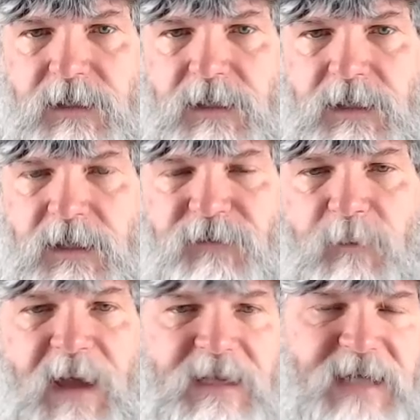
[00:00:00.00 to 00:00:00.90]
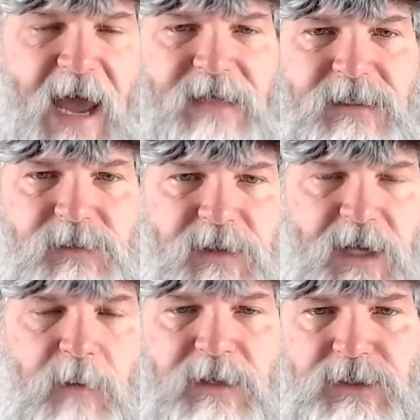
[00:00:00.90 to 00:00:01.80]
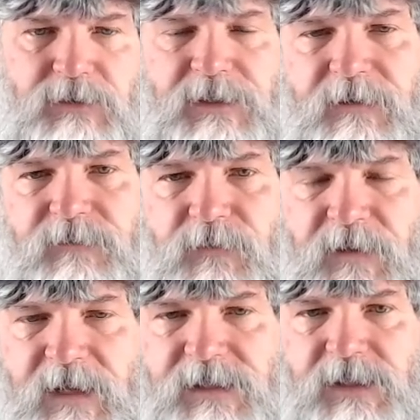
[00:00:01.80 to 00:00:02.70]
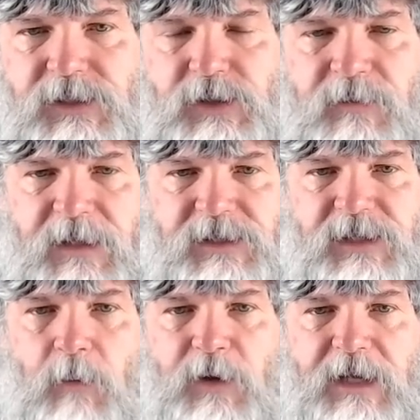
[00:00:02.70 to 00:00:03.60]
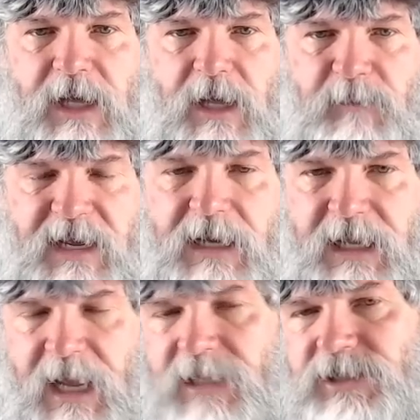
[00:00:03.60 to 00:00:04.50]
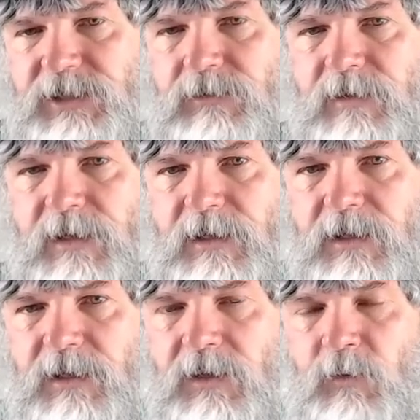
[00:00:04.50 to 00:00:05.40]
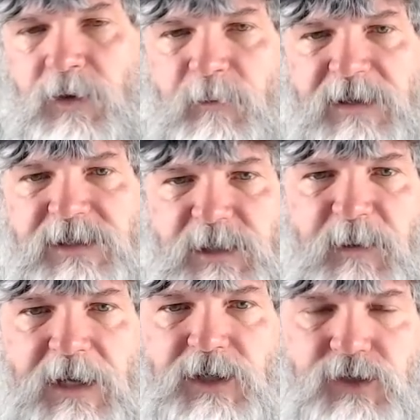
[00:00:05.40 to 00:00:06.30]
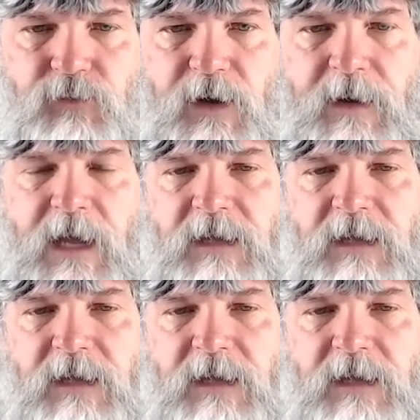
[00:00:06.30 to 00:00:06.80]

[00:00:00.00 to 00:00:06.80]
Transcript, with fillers: If you're paying taxes the government is using for this so that someone can compete against you, when your business is being destroyed.